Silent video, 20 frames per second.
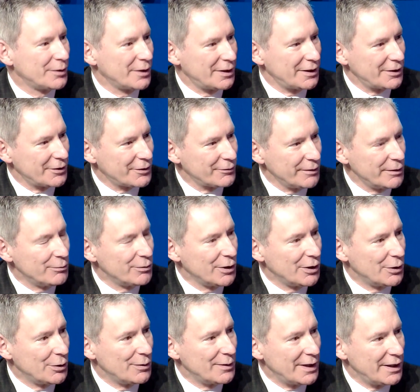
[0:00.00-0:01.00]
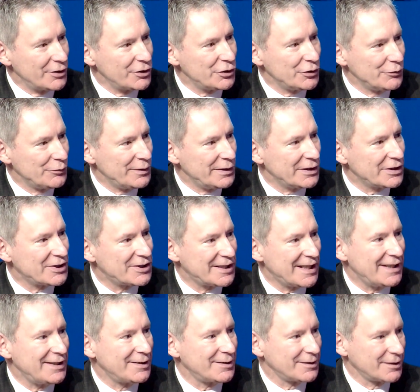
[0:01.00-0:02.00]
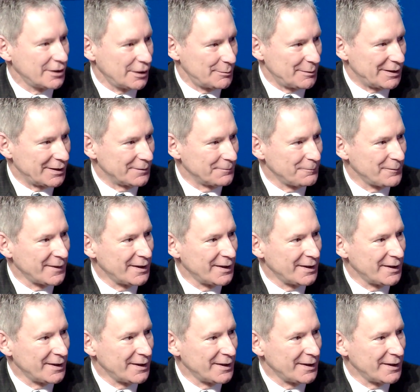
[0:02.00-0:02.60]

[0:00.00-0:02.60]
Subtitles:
3-row SUV Ascent coming,